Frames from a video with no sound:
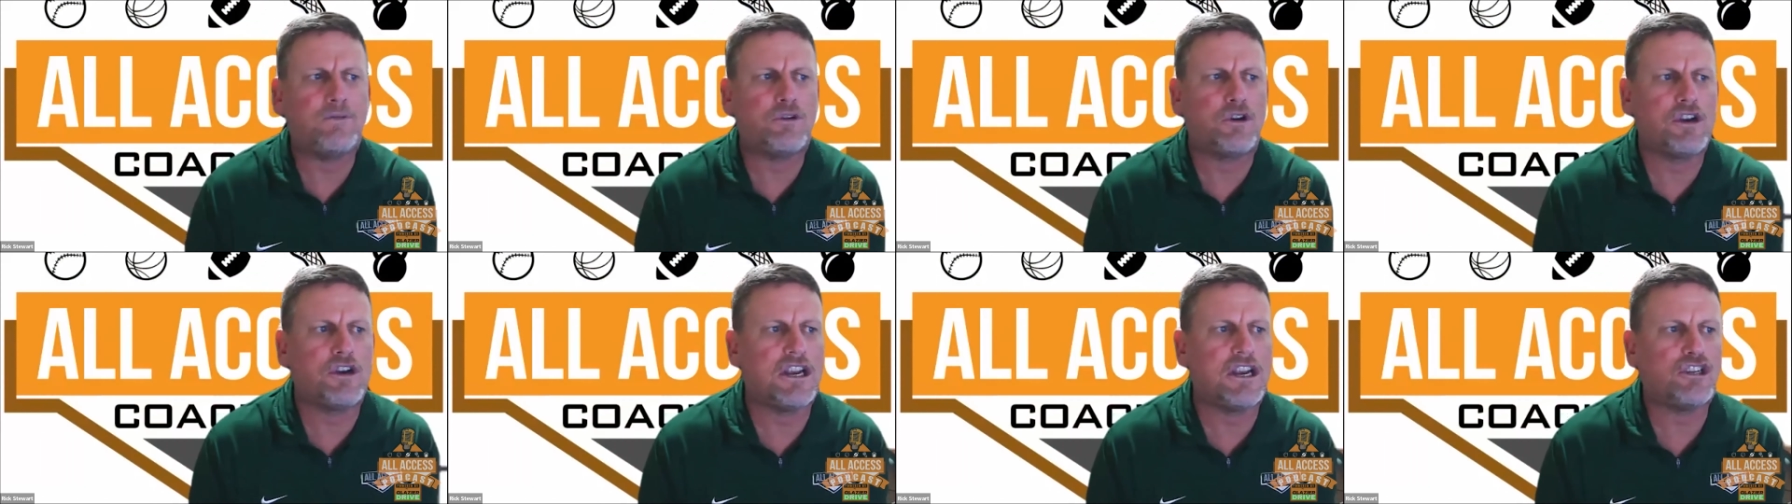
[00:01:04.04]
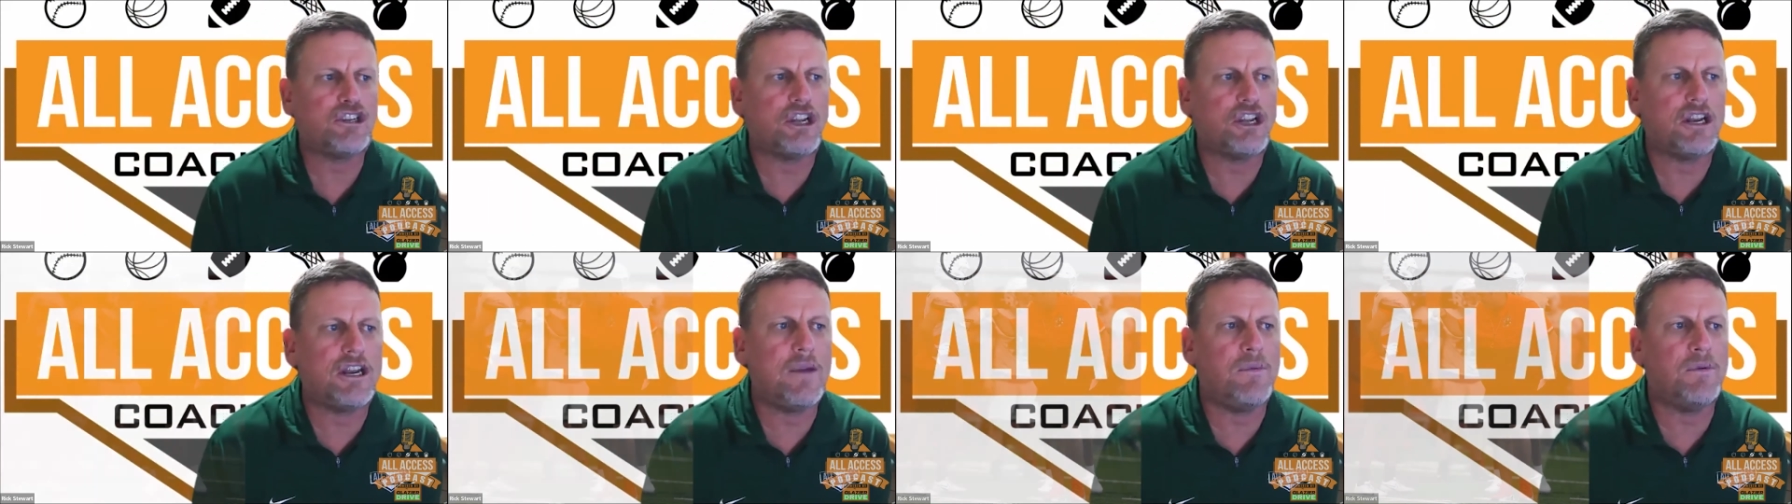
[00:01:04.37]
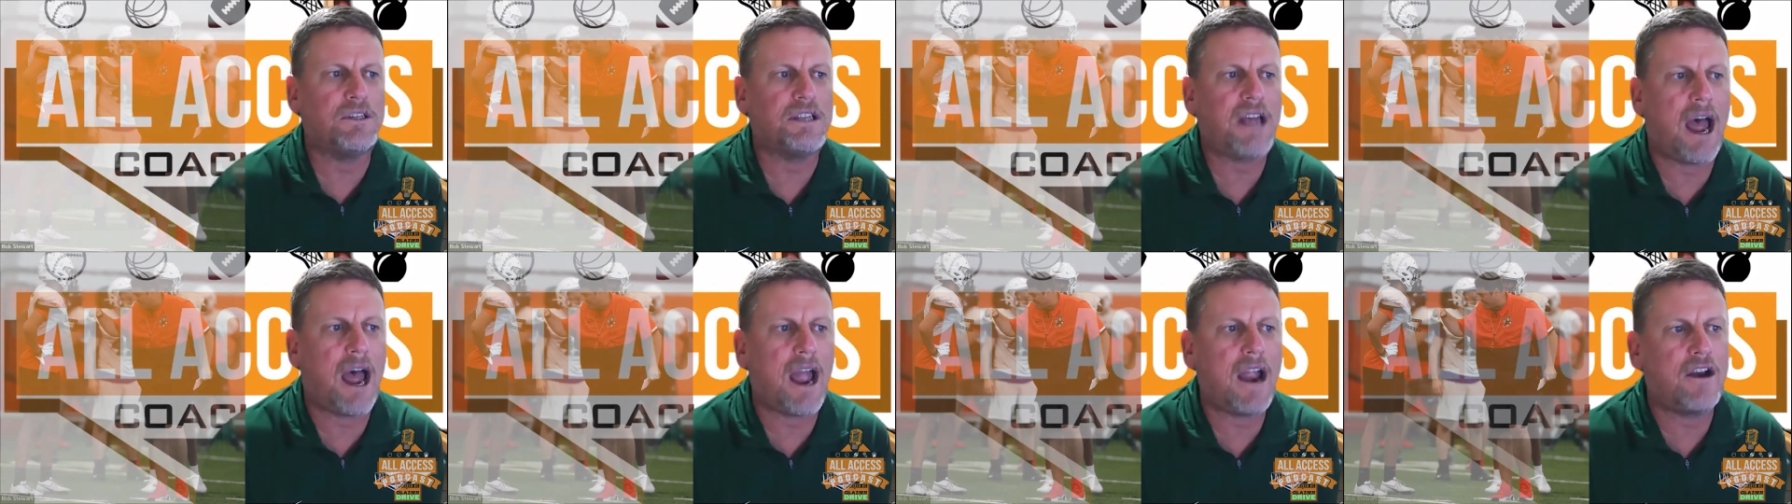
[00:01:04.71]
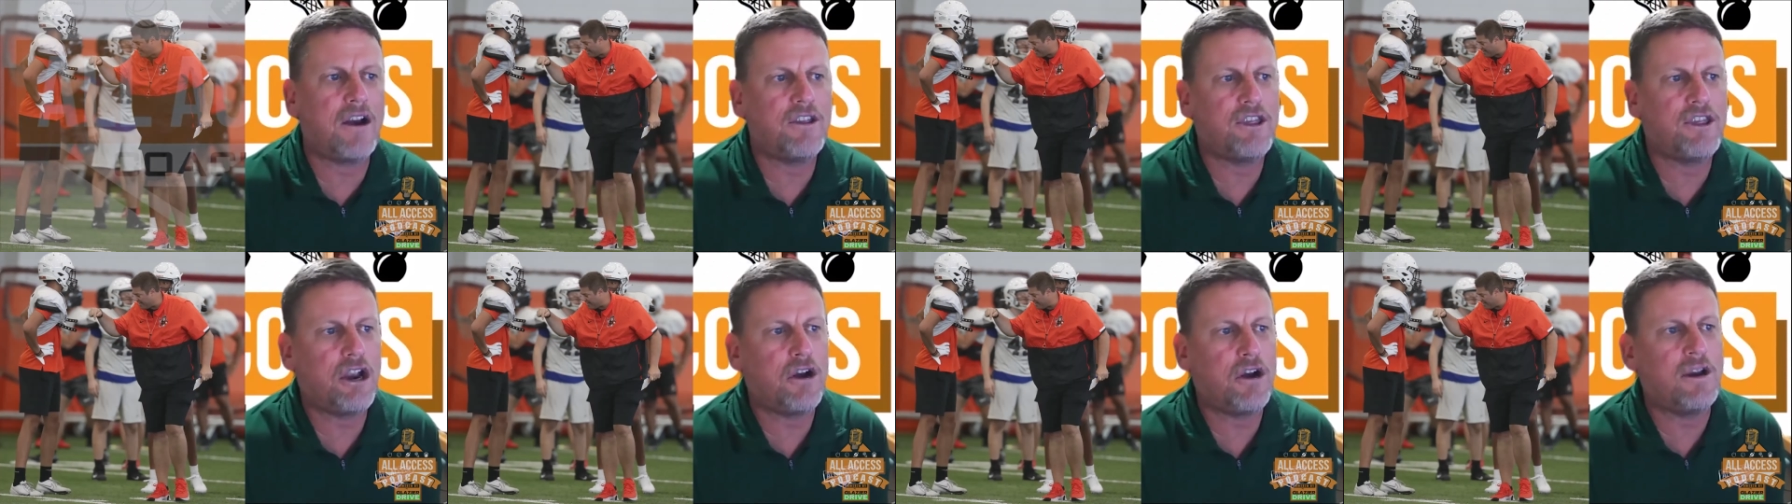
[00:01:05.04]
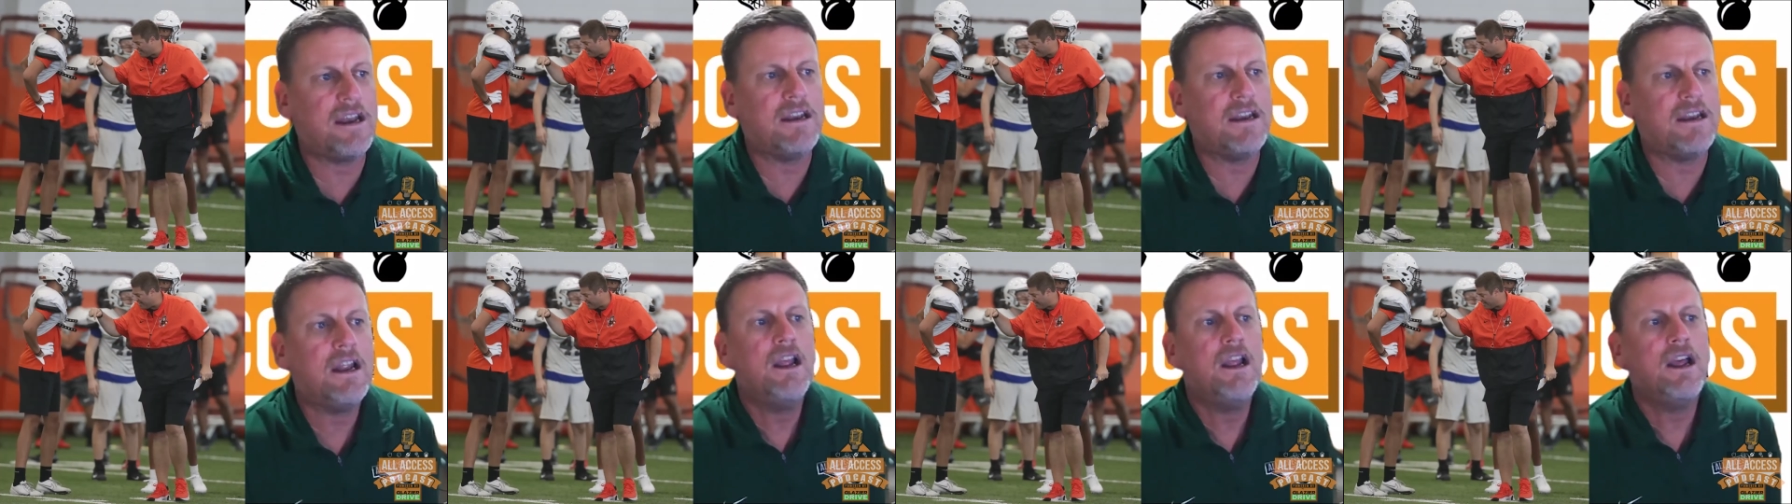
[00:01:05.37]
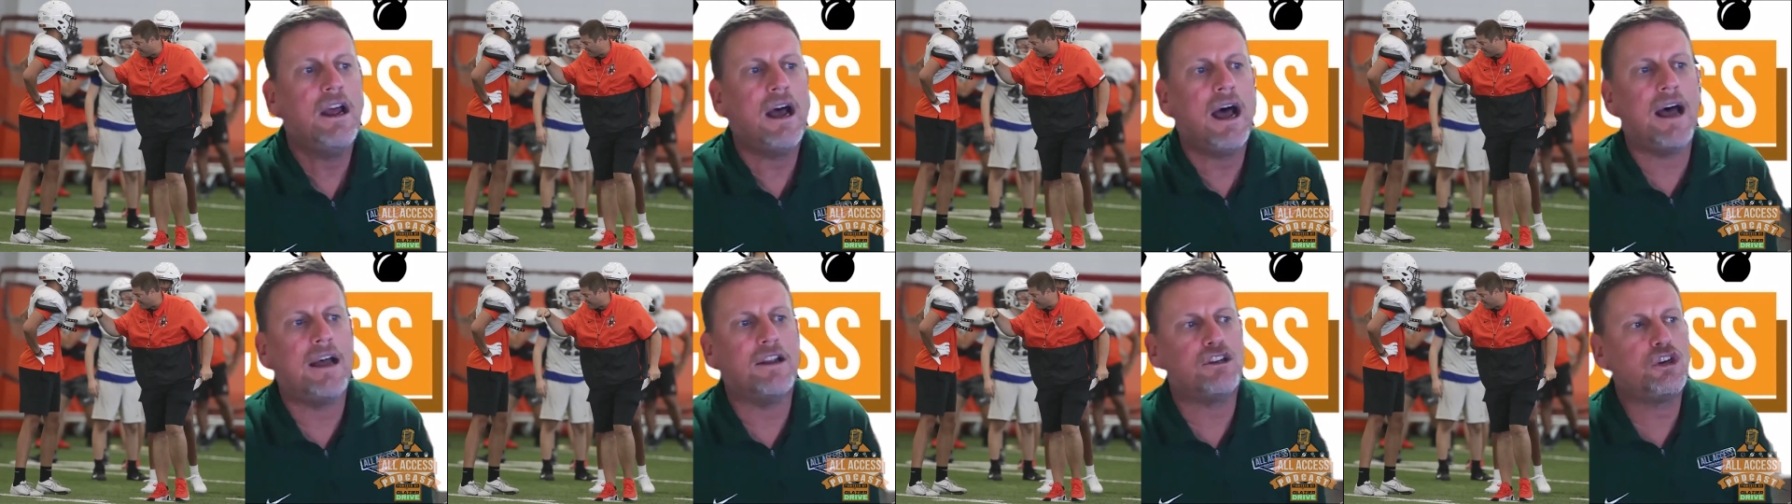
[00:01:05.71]
tradition. He was hired there in
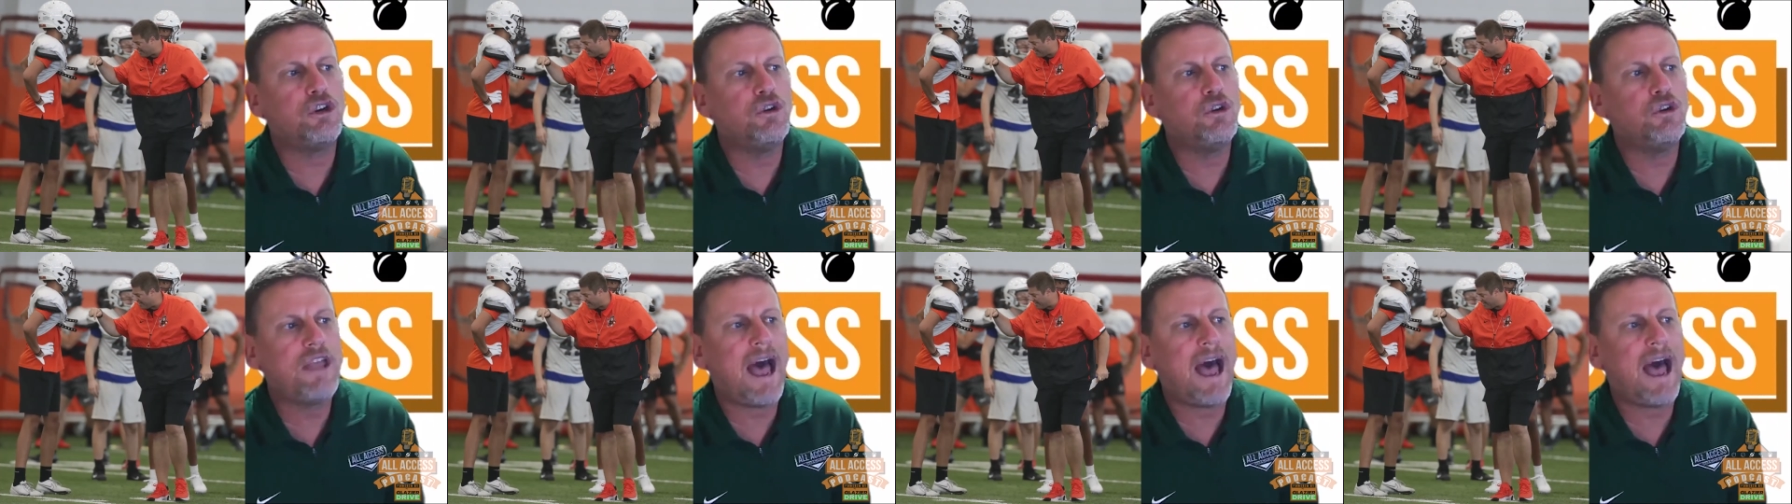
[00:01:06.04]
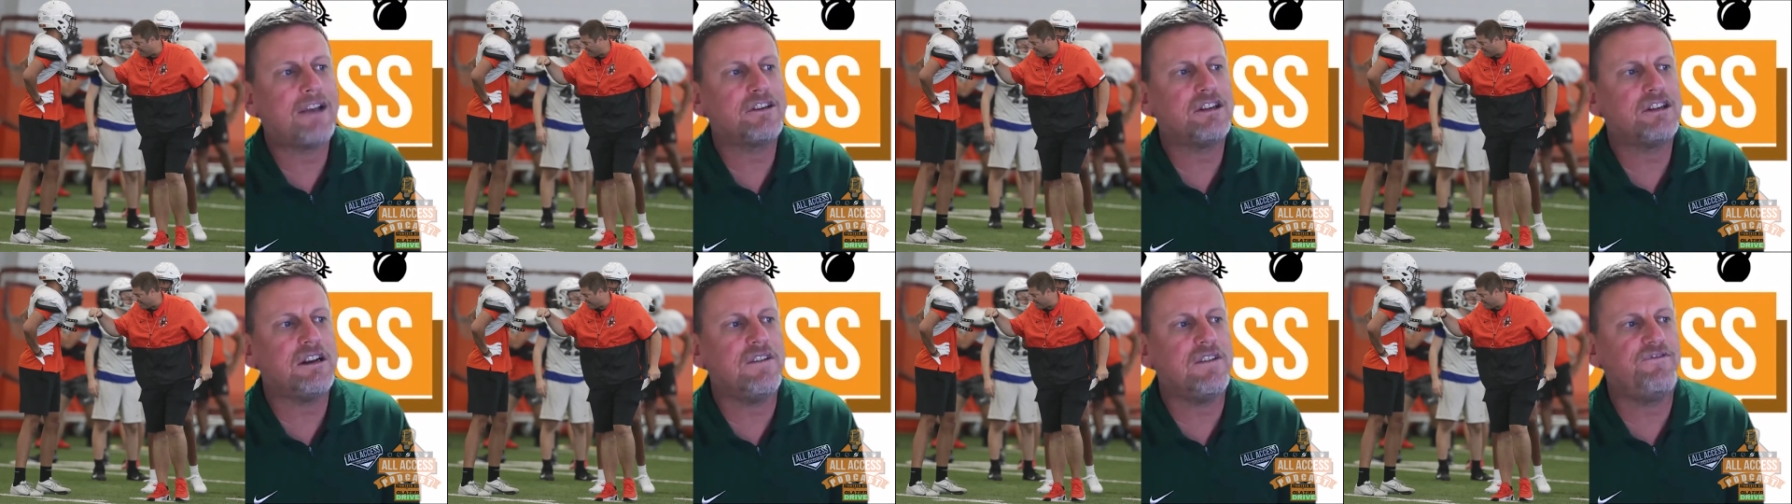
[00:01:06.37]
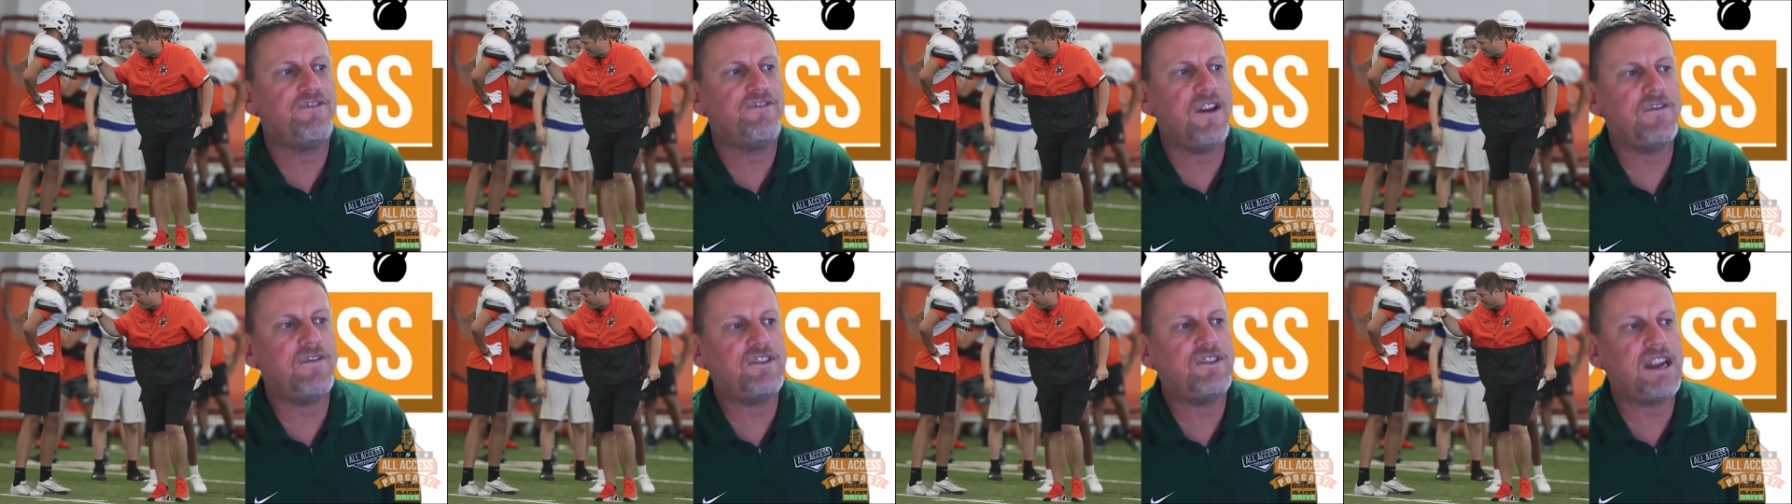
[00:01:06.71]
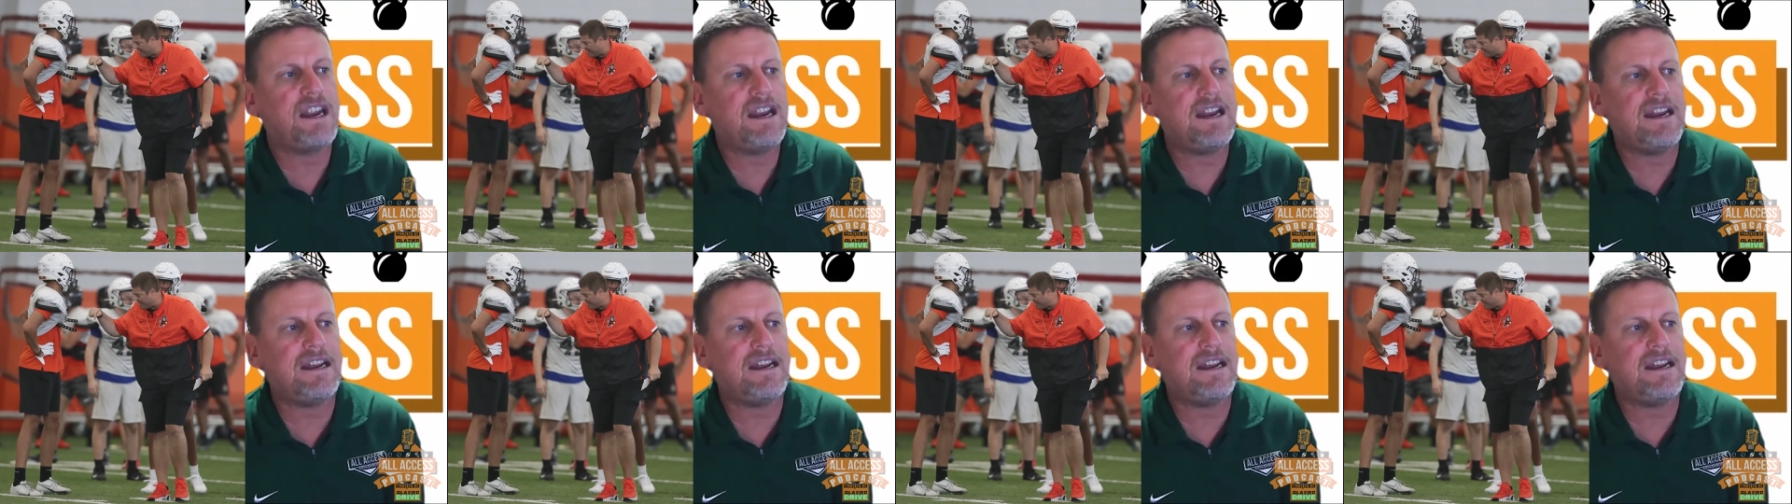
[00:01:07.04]
2015.